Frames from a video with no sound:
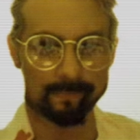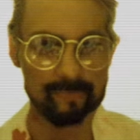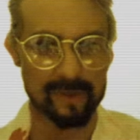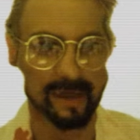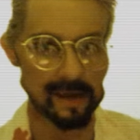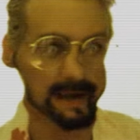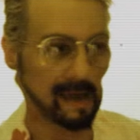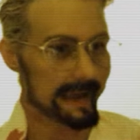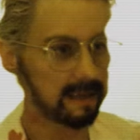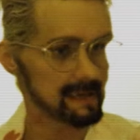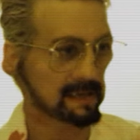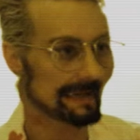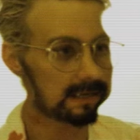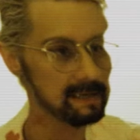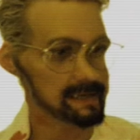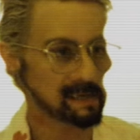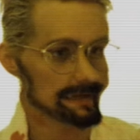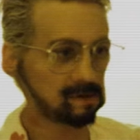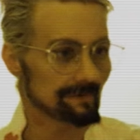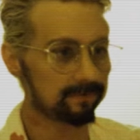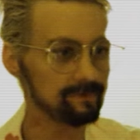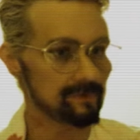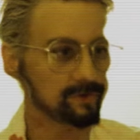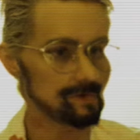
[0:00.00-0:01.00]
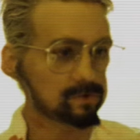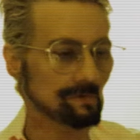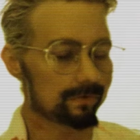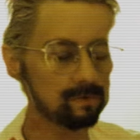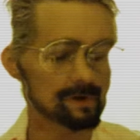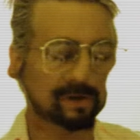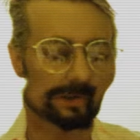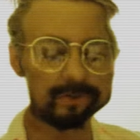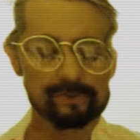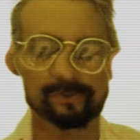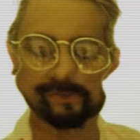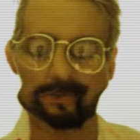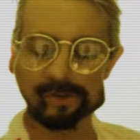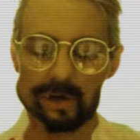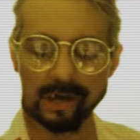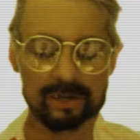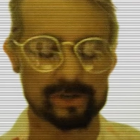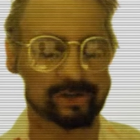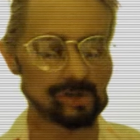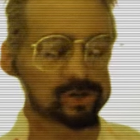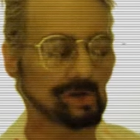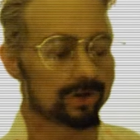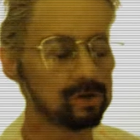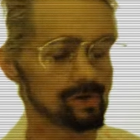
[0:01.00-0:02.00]
and I can give you
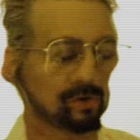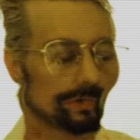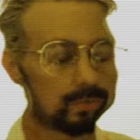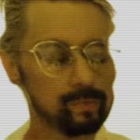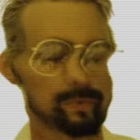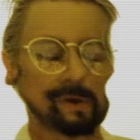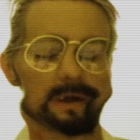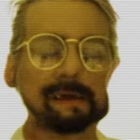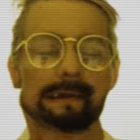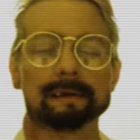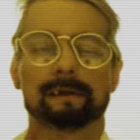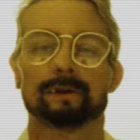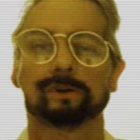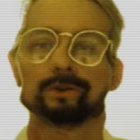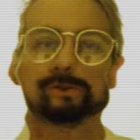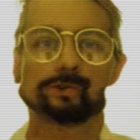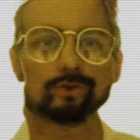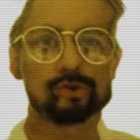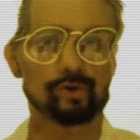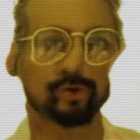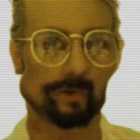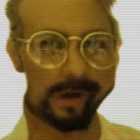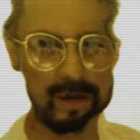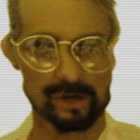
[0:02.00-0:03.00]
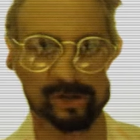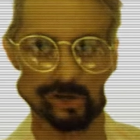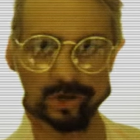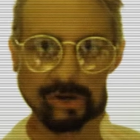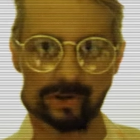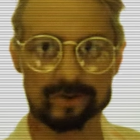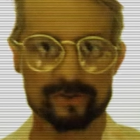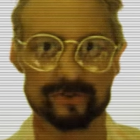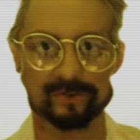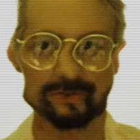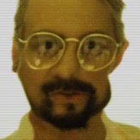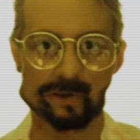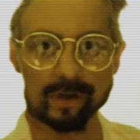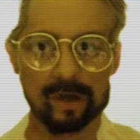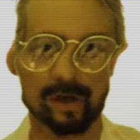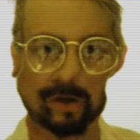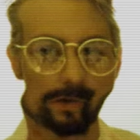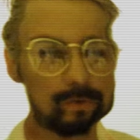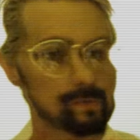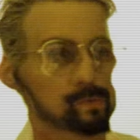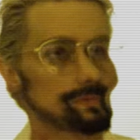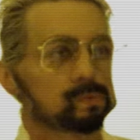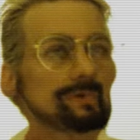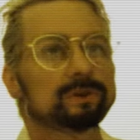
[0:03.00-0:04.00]
such great treasures
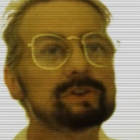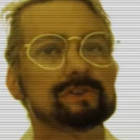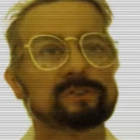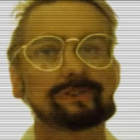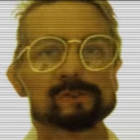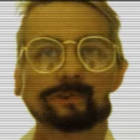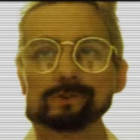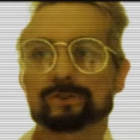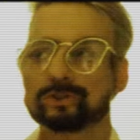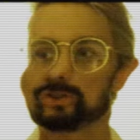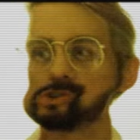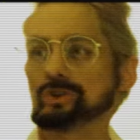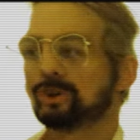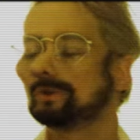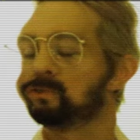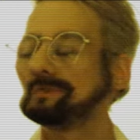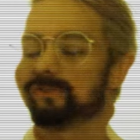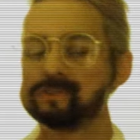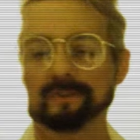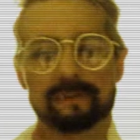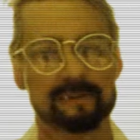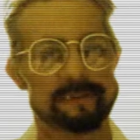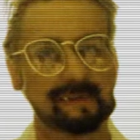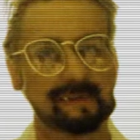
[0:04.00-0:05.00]
research notes and